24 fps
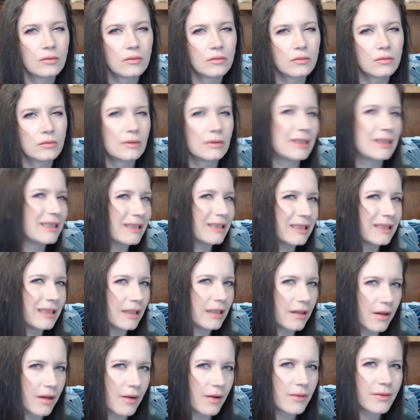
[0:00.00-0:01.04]
really
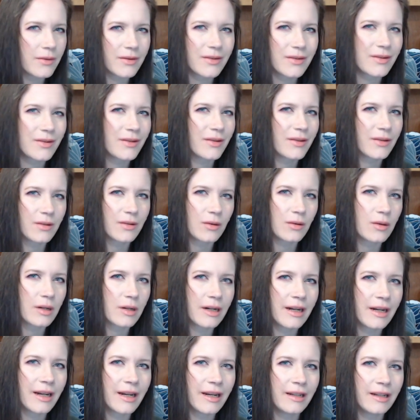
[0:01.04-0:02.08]
a ghost
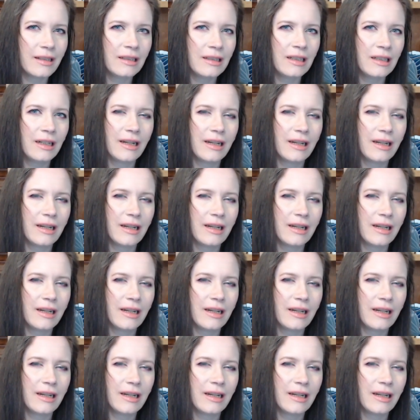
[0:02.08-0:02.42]
story.